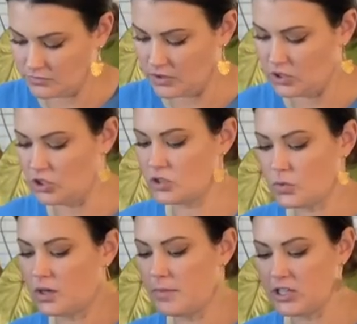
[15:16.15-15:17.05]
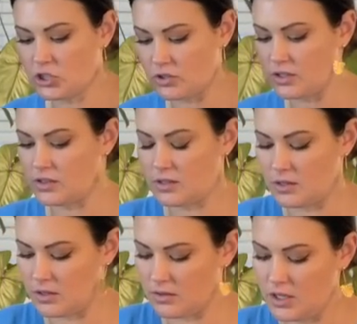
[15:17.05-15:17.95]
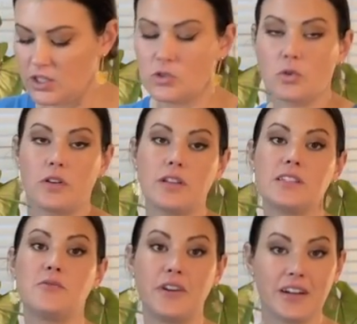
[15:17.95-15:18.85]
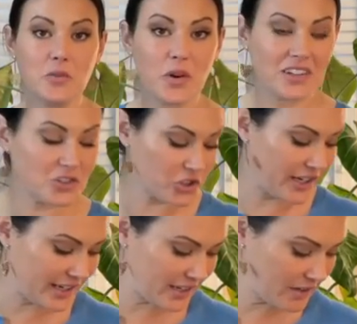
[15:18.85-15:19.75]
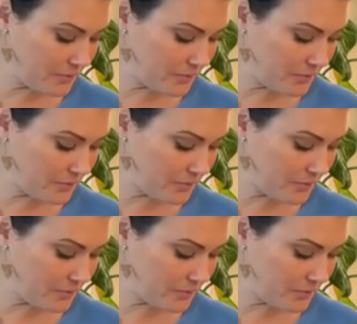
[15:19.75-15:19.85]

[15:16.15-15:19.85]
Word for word: You just wanna make sure that the soil is very well draining